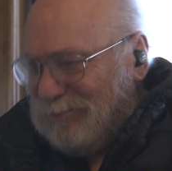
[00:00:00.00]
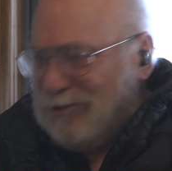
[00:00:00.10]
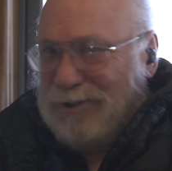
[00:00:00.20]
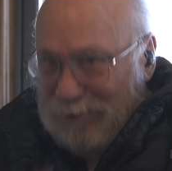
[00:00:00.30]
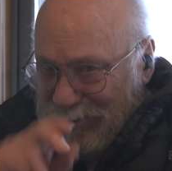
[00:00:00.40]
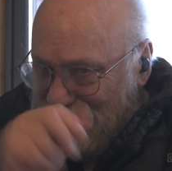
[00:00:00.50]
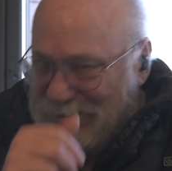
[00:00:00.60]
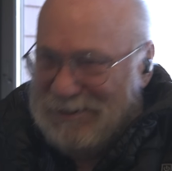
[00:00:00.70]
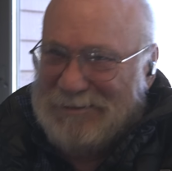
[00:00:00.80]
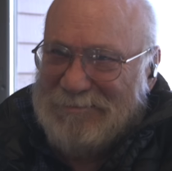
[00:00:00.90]

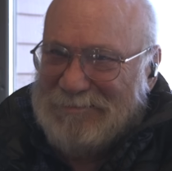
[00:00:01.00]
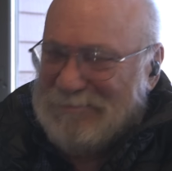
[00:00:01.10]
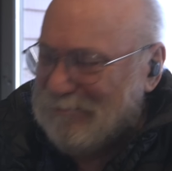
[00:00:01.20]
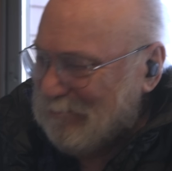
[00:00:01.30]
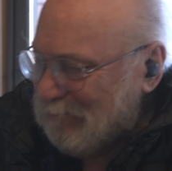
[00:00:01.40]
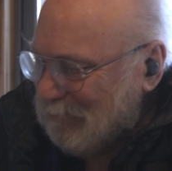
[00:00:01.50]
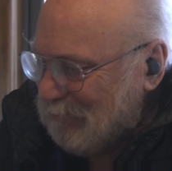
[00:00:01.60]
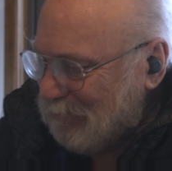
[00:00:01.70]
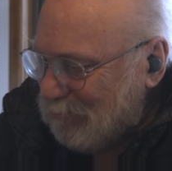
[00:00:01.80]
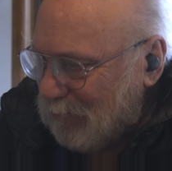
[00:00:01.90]

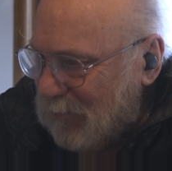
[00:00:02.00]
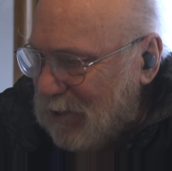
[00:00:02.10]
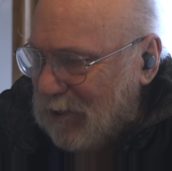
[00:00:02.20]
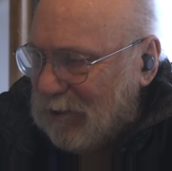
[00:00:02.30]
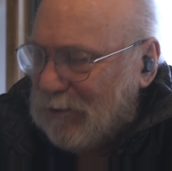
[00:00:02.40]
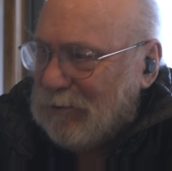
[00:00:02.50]
No one is speaking in this clip.